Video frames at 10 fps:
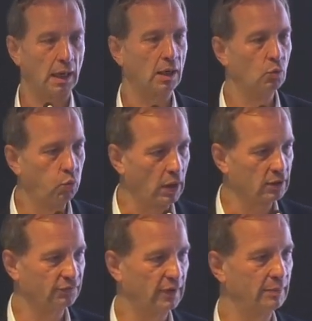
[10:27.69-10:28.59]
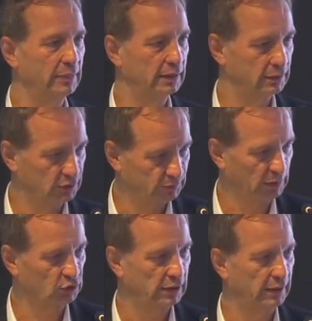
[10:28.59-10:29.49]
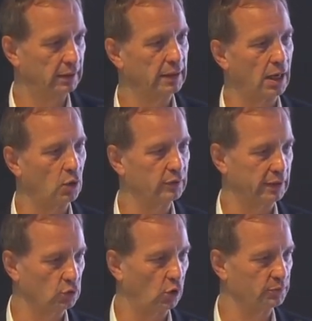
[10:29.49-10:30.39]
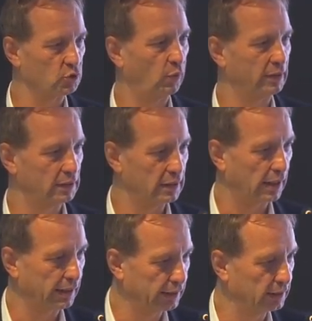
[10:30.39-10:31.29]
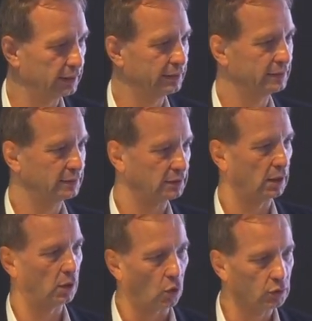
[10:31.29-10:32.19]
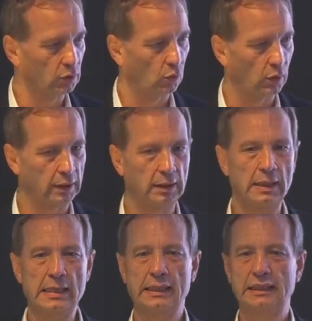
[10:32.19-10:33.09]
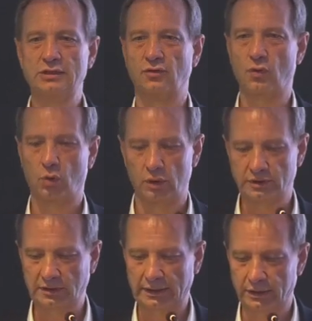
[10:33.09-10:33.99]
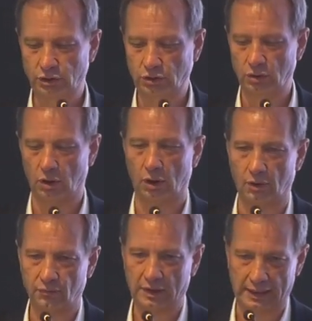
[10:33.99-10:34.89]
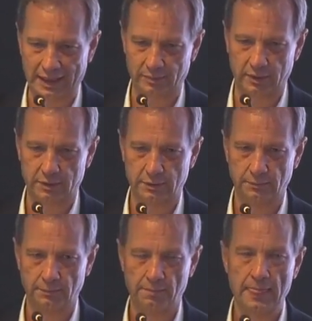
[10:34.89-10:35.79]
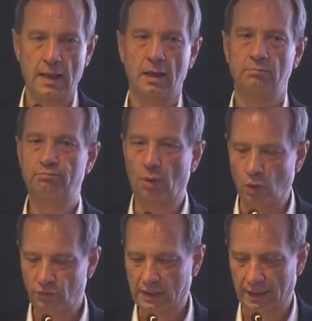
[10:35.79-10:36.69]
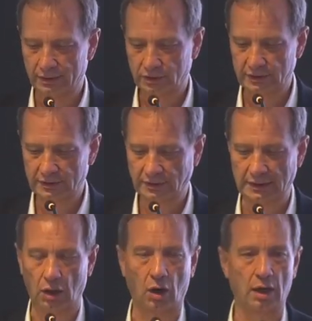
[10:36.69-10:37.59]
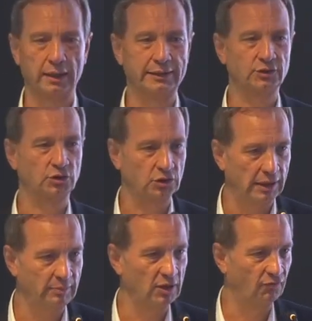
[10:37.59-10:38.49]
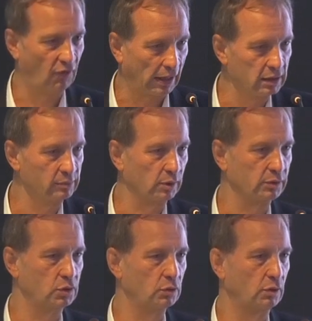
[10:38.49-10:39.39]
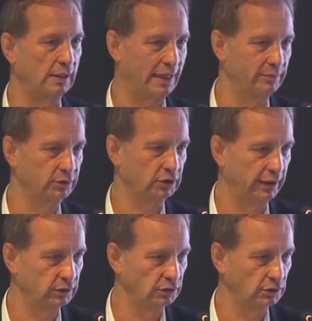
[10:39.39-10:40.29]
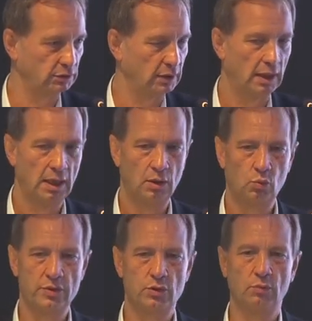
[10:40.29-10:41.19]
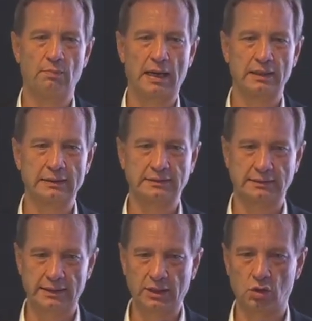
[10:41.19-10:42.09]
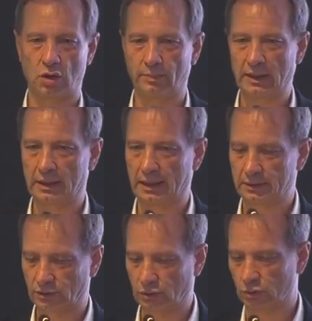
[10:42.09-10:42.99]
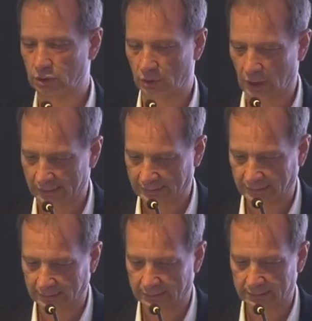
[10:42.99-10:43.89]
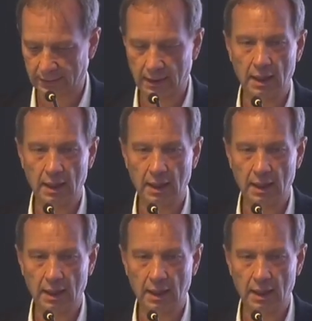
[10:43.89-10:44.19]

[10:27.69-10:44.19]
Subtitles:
One of them, and especially now that COP29 is ongoing, is of course the issue of climate. Both countries are extremely vulnerable to climate change with humongous economic and social costs.